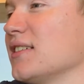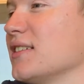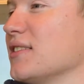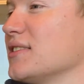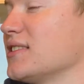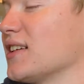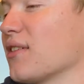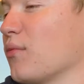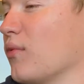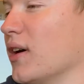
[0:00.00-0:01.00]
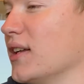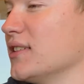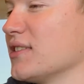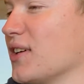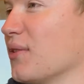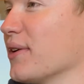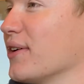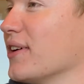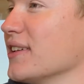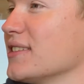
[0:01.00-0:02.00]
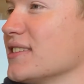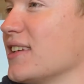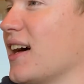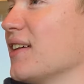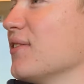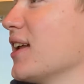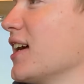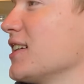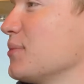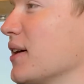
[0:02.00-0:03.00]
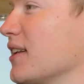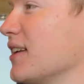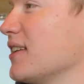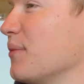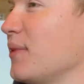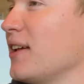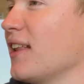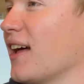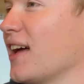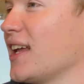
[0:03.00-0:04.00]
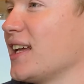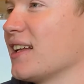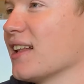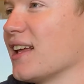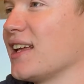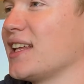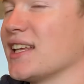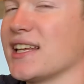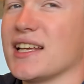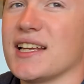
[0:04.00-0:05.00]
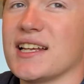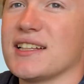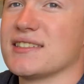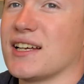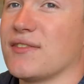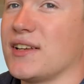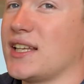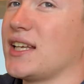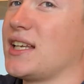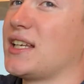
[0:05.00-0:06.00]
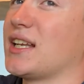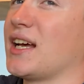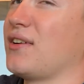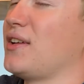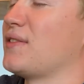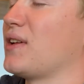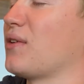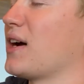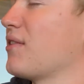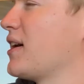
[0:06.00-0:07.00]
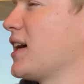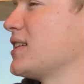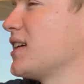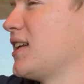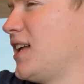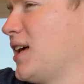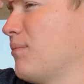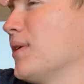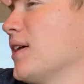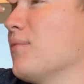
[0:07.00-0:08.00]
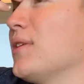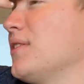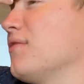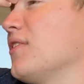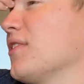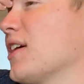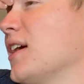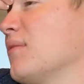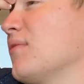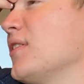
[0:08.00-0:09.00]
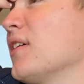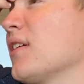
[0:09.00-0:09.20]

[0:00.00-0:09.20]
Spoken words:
And I was just like, what is going on? This is not what I expected it to be like stuff. And then I don't even know how I got signed up, but I went to fall camp for Young